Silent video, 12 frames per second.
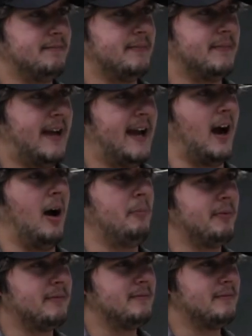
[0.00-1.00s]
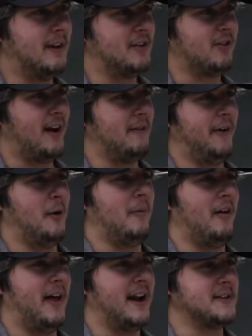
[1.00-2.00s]
hiccup in trying to film
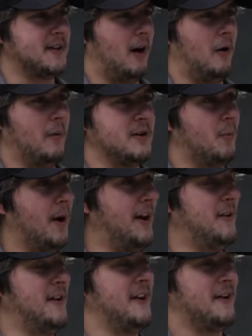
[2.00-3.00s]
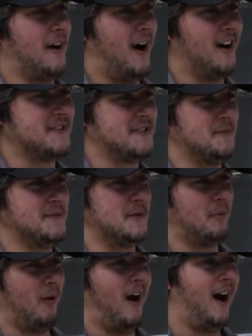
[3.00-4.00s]
all that is always where you get your costumes, your
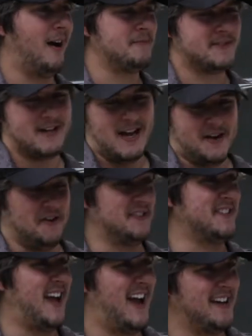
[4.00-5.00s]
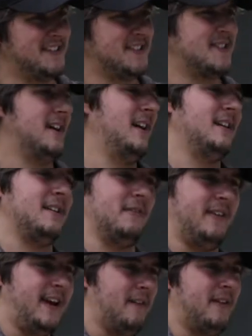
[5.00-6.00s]
props, your sets, your
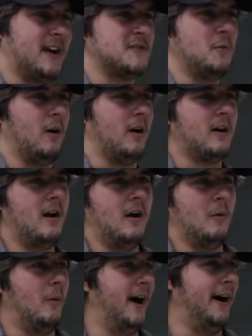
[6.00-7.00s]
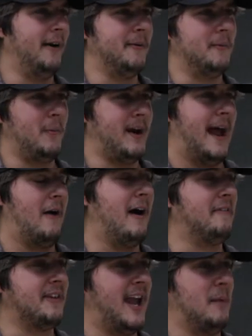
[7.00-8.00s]
VFX work. Well, we now
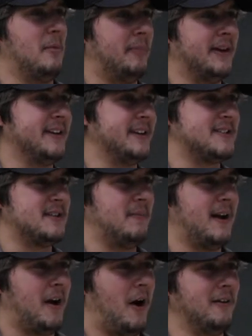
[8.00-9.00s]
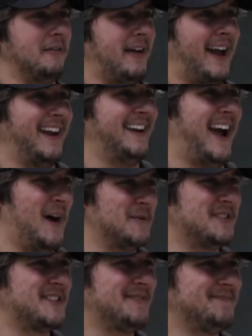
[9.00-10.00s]
have the capabilities to make all of that
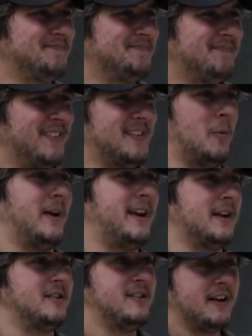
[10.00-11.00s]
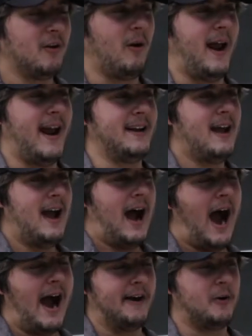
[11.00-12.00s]
in-house. So we can generate
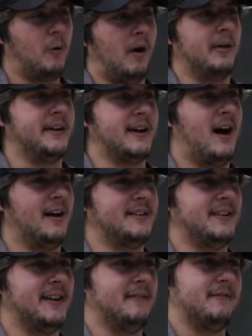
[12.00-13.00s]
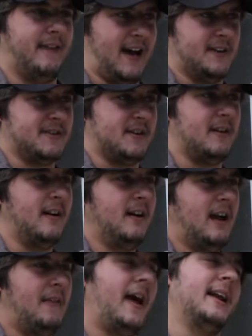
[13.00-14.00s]
higher quality content faster,
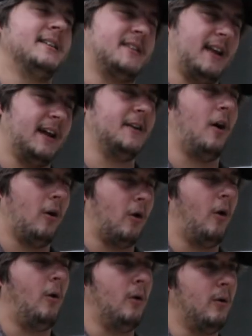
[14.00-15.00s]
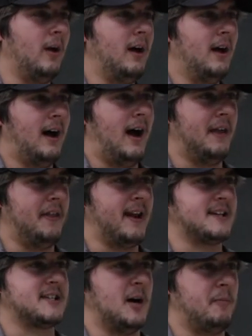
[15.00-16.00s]
and that is the end-all goal in the
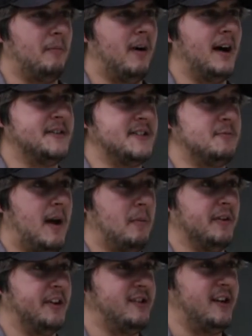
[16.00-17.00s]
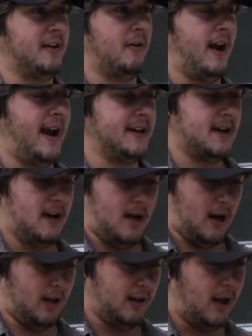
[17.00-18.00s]
next couple months, is to be able to generate
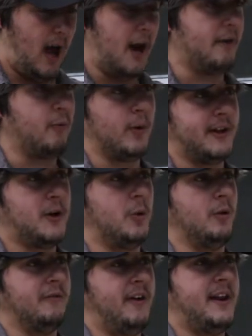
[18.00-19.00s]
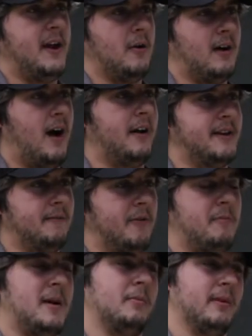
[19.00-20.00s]
a lot of really cool video content for people to